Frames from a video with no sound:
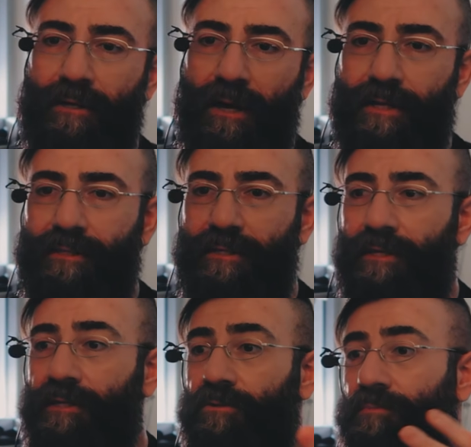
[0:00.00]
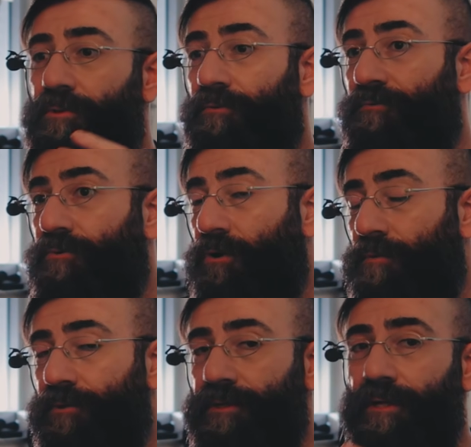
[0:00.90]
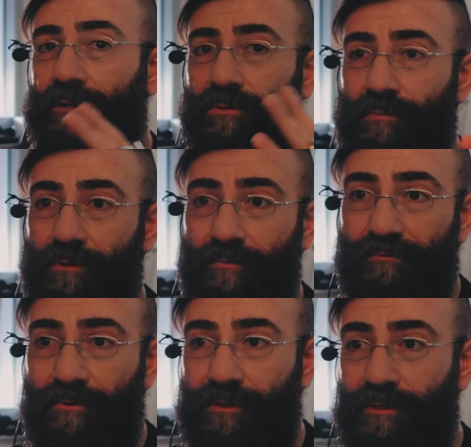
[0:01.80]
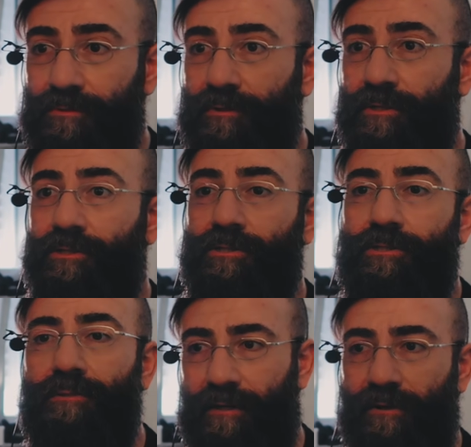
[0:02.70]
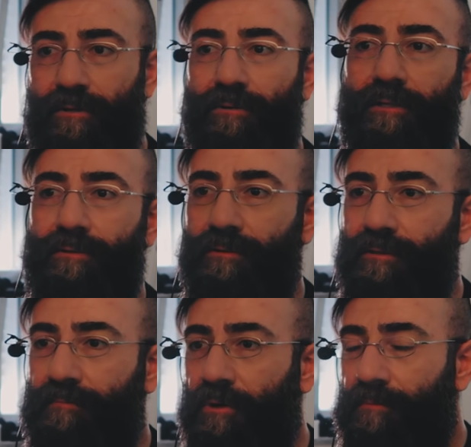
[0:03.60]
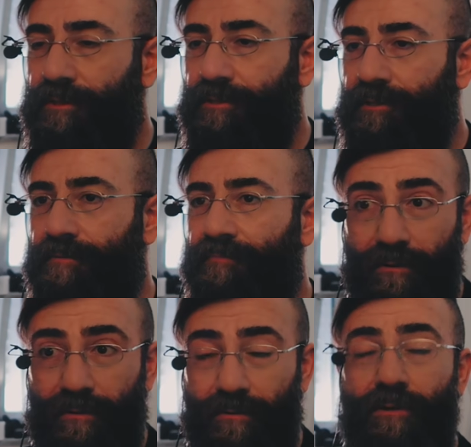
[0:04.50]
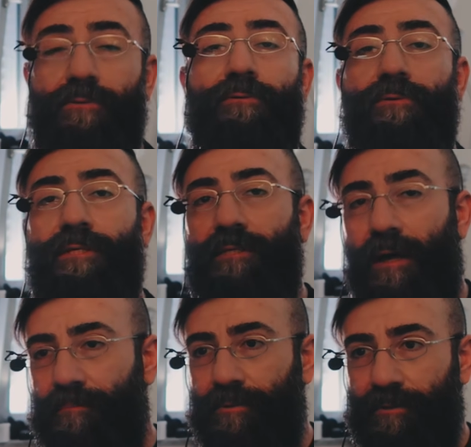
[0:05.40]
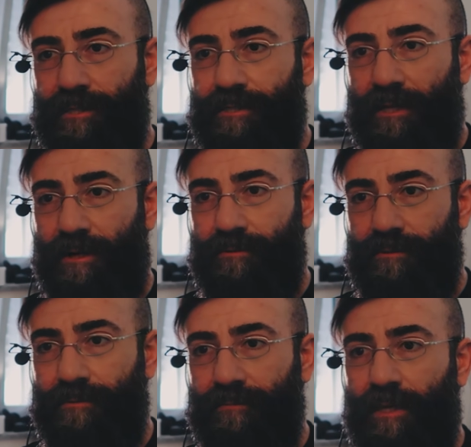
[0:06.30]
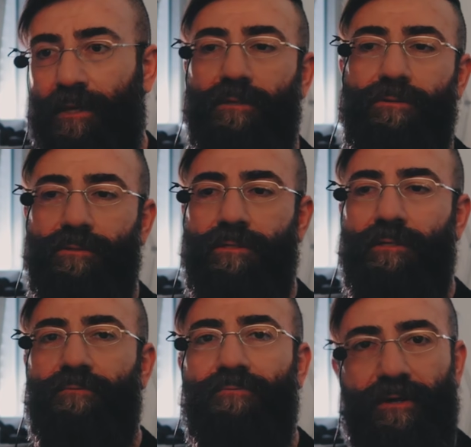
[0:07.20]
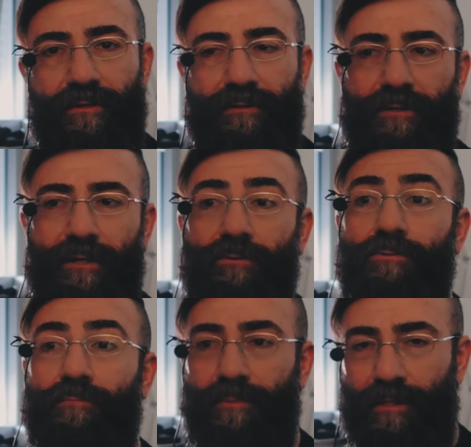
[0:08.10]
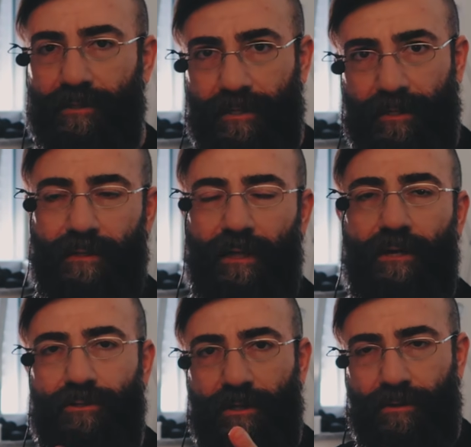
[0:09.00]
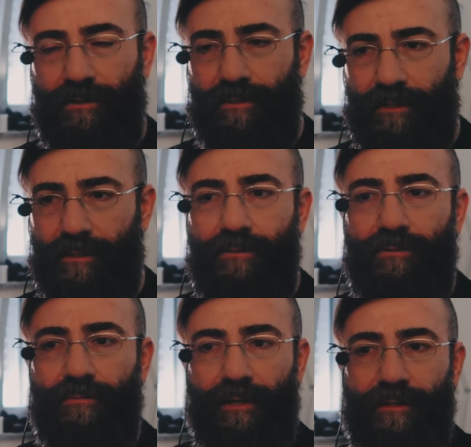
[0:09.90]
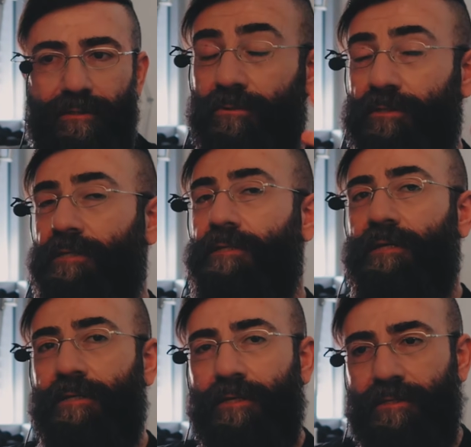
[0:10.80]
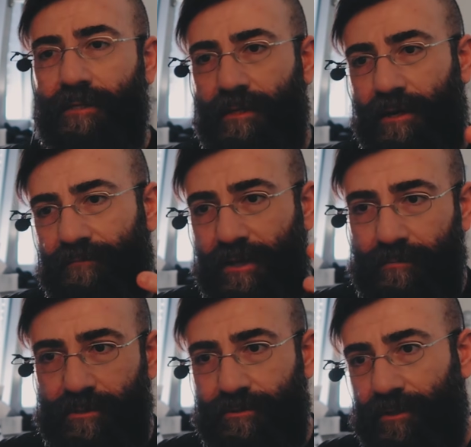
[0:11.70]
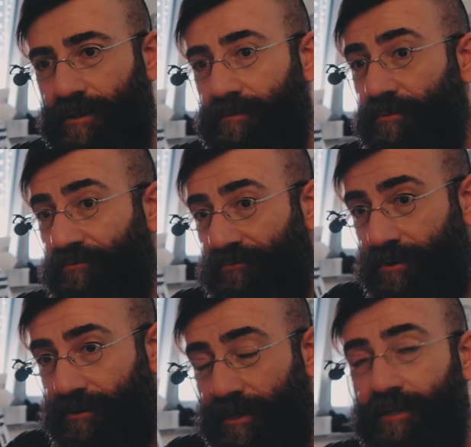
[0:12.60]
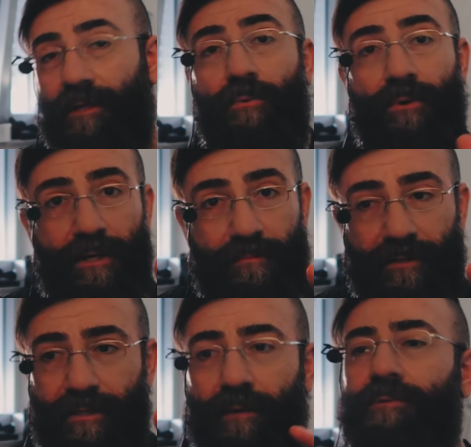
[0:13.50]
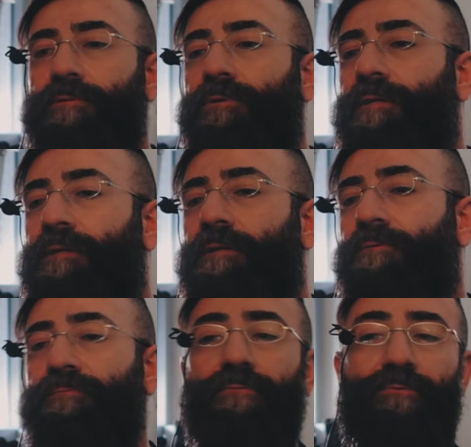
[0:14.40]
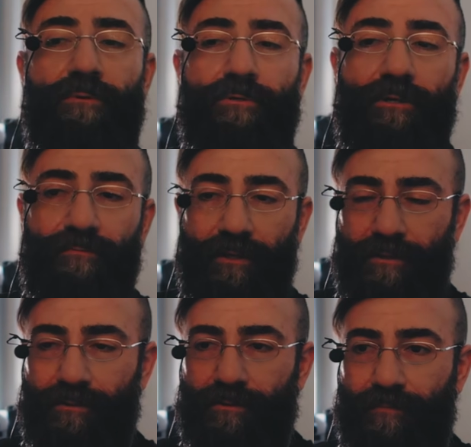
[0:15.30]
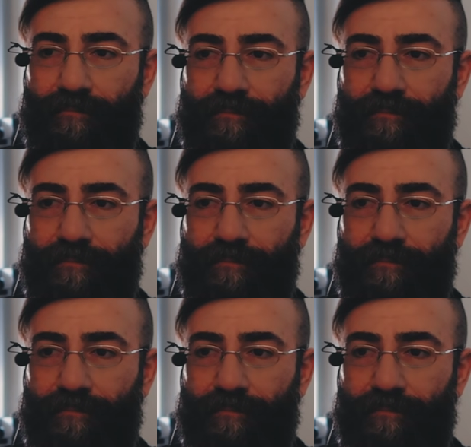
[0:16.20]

adding a little bit of chromo and a little bit of phonic to each and regulating all the properties. We could resample the sound and use it further into building an actual Kontakt instrument using techniques that I've demonstrated before and I will be demonstrating in future videos.